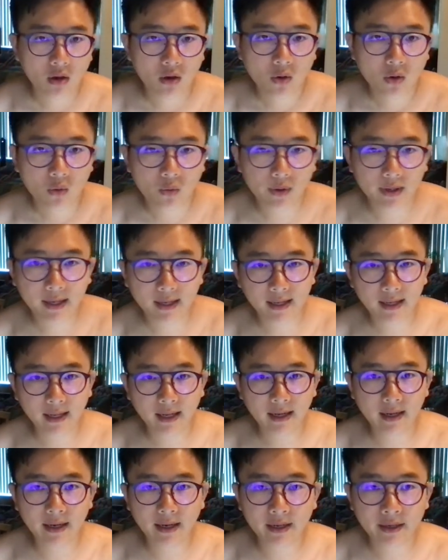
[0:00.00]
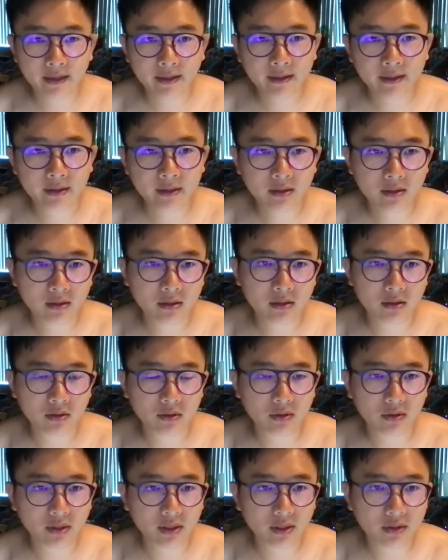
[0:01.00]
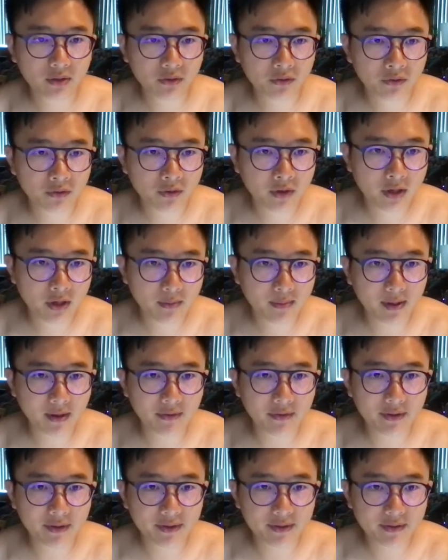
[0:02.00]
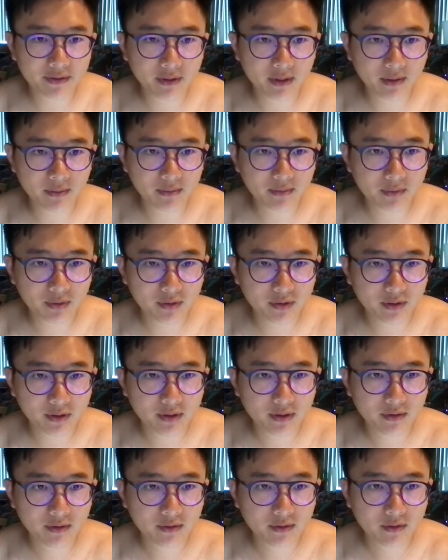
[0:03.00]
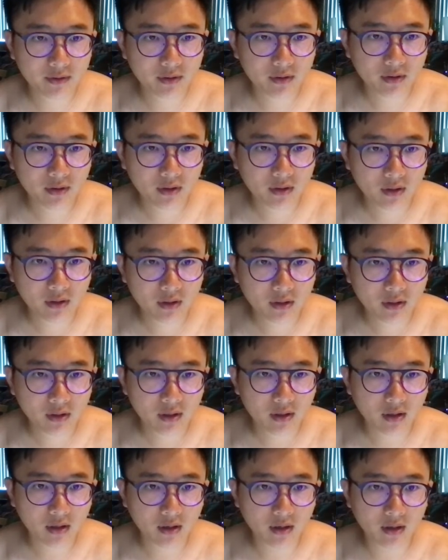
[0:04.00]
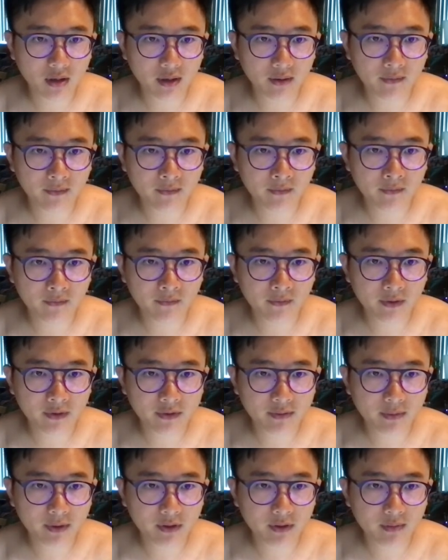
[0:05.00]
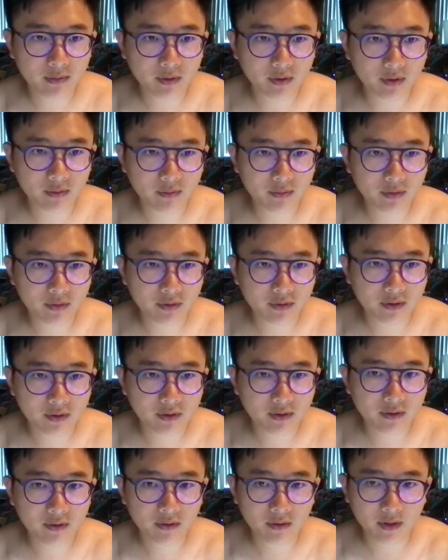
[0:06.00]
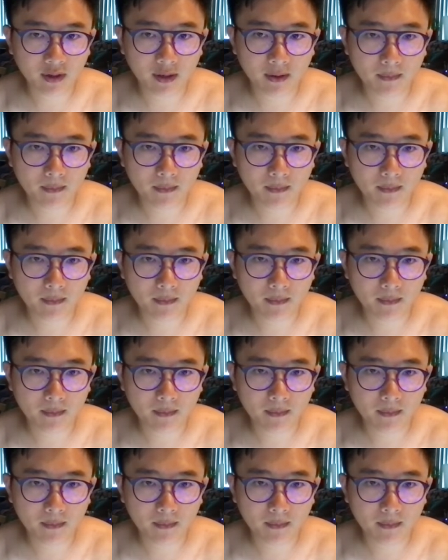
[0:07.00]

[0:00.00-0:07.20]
Read line, we don't need to care about this. Input got in first multiple inputs. Okay.